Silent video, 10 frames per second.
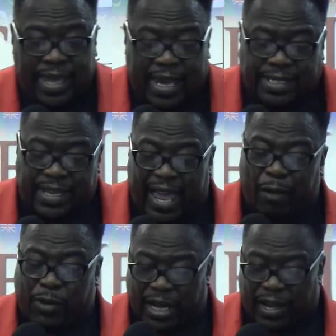it's
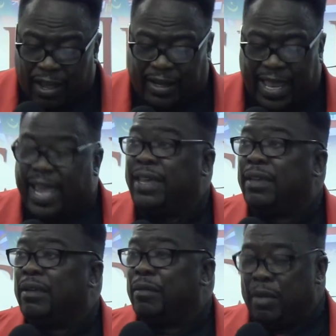not what it looked like,
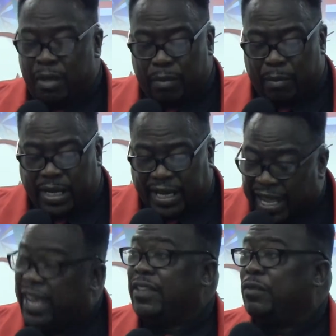but it
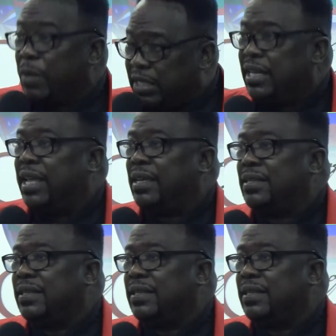is what it is.